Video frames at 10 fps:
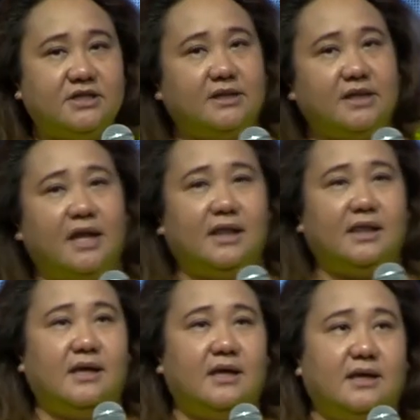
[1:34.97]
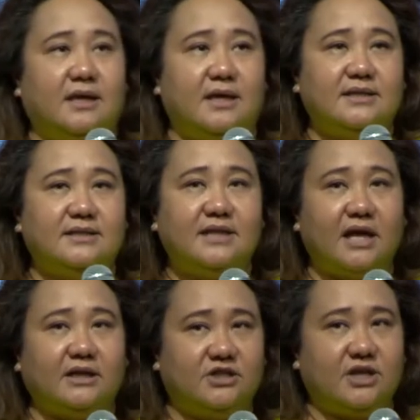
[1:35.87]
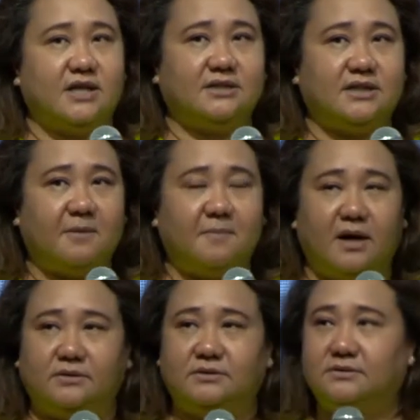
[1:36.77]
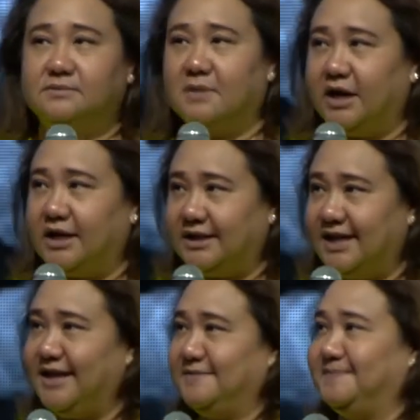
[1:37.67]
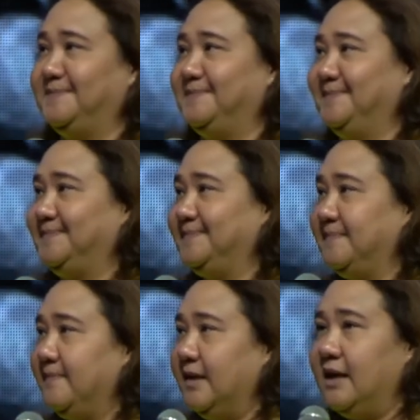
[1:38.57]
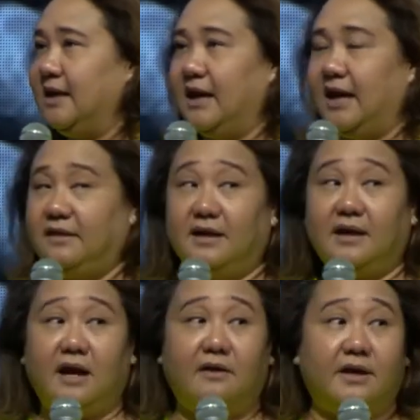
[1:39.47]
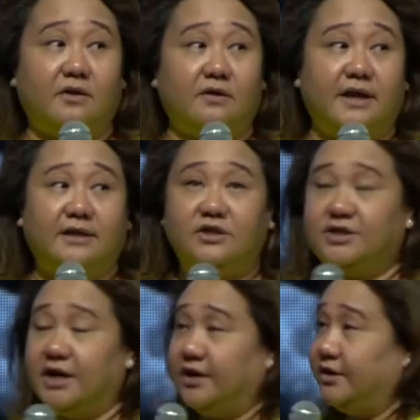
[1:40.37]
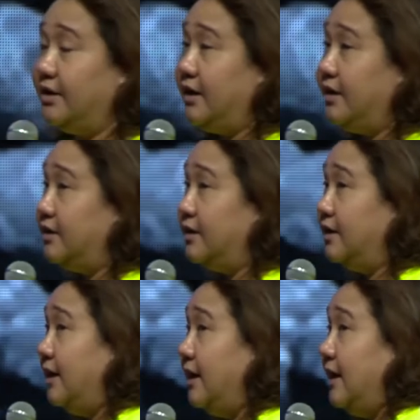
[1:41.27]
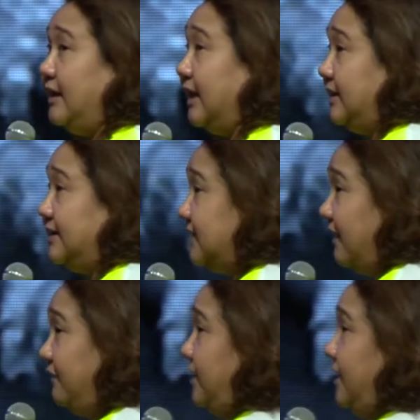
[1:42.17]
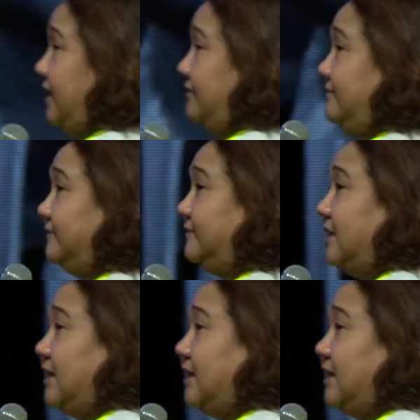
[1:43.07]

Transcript: digital is not just about marketing. I think Eric already shared earlier that it's everything.